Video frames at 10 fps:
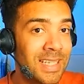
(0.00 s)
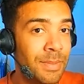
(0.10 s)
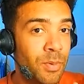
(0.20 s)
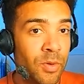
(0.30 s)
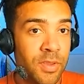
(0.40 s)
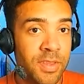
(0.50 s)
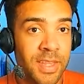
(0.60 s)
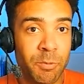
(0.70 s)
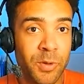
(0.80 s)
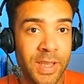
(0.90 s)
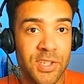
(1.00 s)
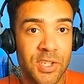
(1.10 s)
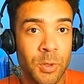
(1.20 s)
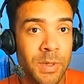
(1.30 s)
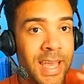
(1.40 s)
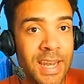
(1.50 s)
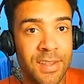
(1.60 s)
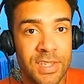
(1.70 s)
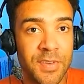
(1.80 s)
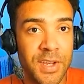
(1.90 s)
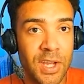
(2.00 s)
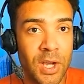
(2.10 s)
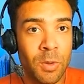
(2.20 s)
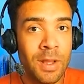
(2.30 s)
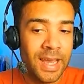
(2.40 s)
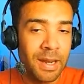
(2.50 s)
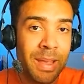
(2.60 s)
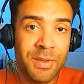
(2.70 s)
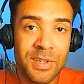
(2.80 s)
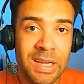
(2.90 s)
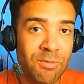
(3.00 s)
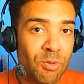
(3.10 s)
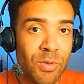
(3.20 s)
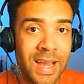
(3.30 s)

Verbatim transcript: last important thing we'll get to at the end of this video, and I'm aiming to cover